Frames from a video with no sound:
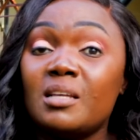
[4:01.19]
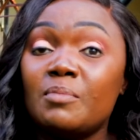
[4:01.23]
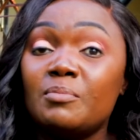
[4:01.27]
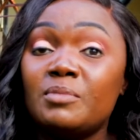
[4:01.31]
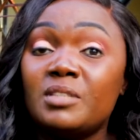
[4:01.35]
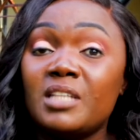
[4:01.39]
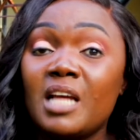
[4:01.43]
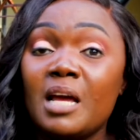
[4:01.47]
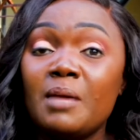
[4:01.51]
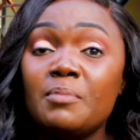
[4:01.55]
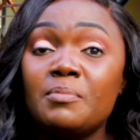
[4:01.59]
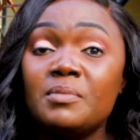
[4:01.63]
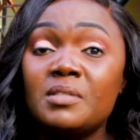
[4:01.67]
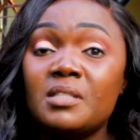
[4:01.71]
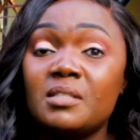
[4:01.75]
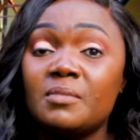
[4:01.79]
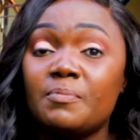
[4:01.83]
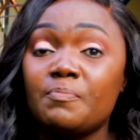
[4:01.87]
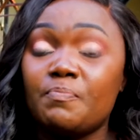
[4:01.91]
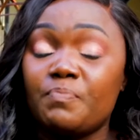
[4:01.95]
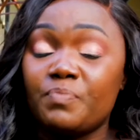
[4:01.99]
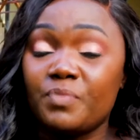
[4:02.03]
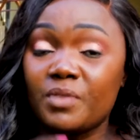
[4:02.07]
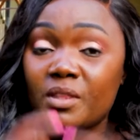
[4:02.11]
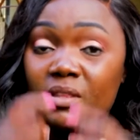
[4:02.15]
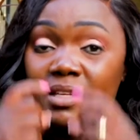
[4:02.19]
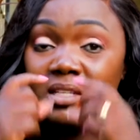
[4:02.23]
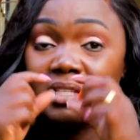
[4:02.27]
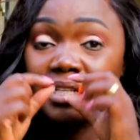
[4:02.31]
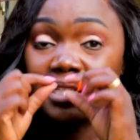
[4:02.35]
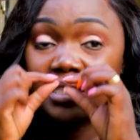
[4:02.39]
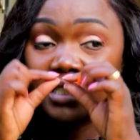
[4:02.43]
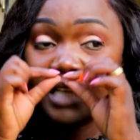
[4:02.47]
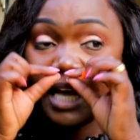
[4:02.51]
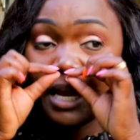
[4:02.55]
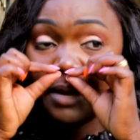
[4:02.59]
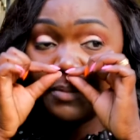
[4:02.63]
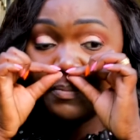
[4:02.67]
Sometimes there's
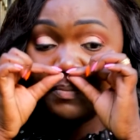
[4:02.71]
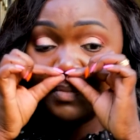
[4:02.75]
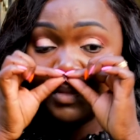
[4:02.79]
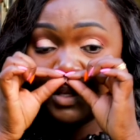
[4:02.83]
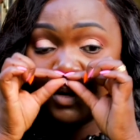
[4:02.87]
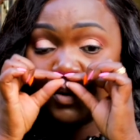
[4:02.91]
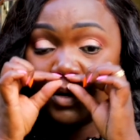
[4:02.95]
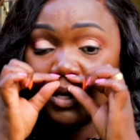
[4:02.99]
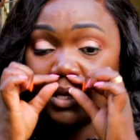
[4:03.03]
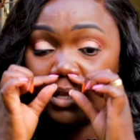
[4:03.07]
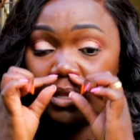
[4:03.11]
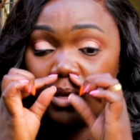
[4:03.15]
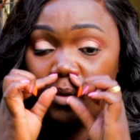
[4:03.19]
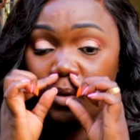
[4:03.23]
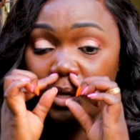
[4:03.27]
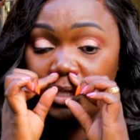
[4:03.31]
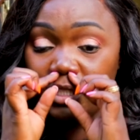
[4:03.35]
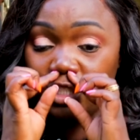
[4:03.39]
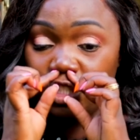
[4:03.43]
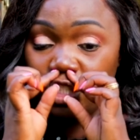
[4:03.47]
a time they were